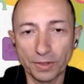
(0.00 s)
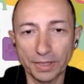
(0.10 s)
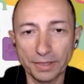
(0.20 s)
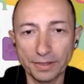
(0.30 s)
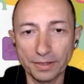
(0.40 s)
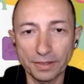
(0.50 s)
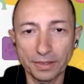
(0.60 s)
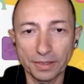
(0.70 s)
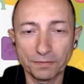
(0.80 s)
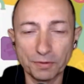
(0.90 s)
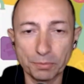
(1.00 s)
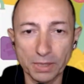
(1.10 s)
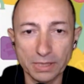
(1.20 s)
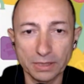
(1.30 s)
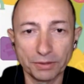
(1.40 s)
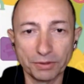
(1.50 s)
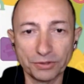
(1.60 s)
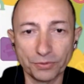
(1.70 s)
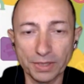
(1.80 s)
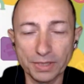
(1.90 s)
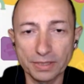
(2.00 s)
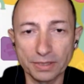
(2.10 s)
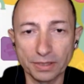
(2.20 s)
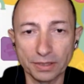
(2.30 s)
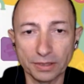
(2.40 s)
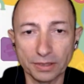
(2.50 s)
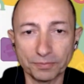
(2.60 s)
find the uh, Vipassana retreats, uh,